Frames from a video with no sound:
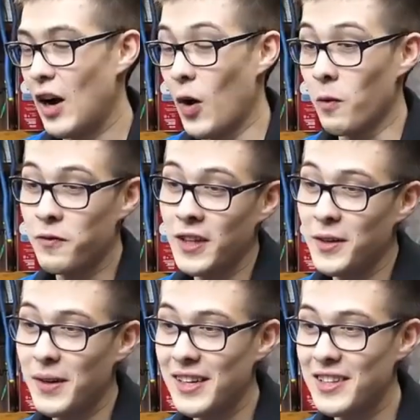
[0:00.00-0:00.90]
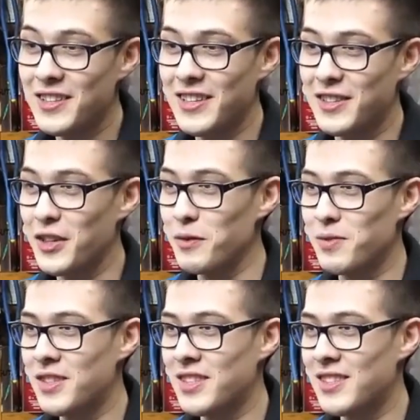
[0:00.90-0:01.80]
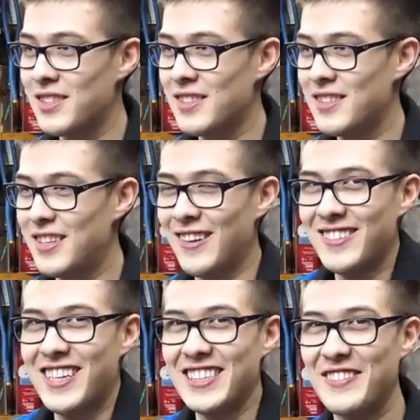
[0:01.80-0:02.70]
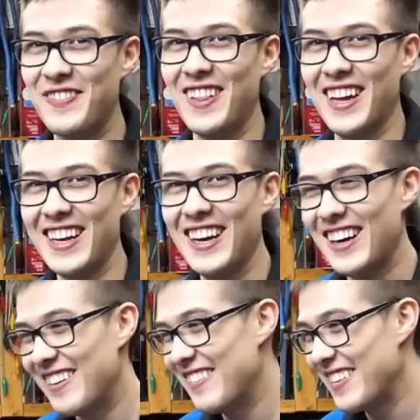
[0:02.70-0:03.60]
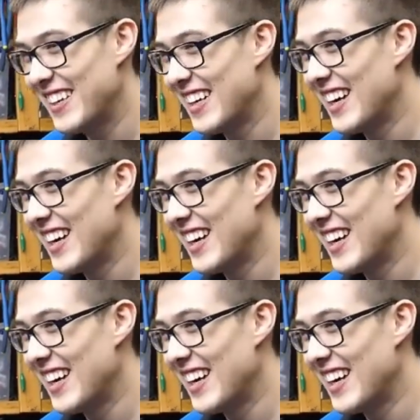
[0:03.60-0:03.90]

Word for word: Hopefully one of the tubes don't just fly off.